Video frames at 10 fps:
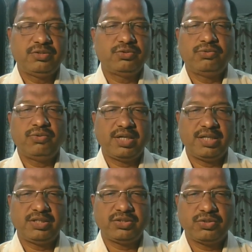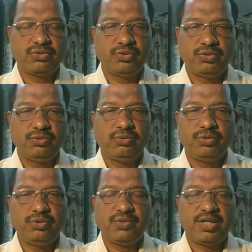So what I discussed with you,
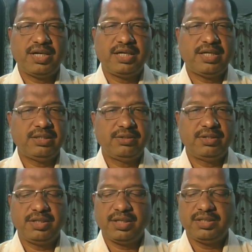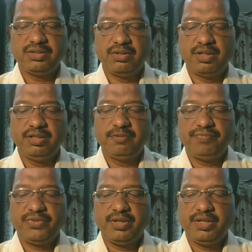you can write either in English or in
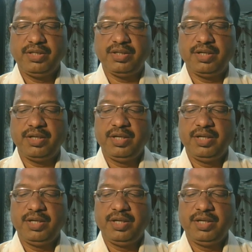Hindi.